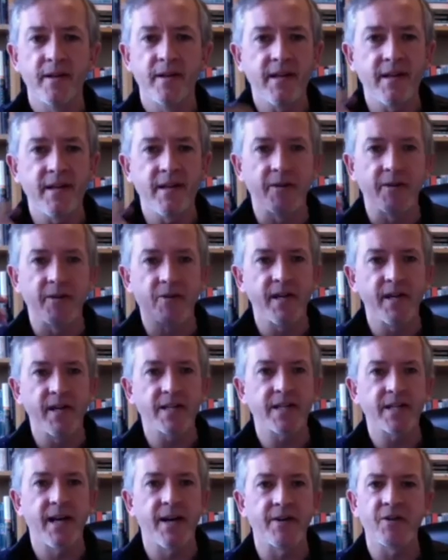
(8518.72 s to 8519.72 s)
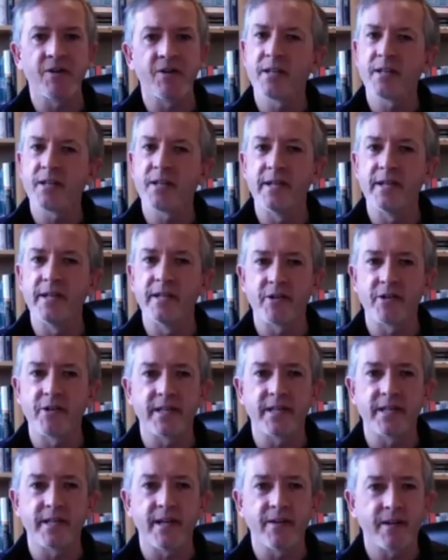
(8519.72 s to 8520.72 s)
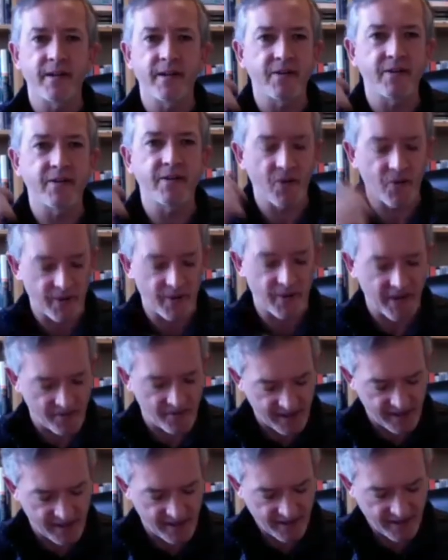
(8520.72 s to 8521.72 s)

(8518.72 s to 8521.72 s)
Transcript: You know, great sound. I thought oh, that's a really interesting sound. I'll kind of store that away.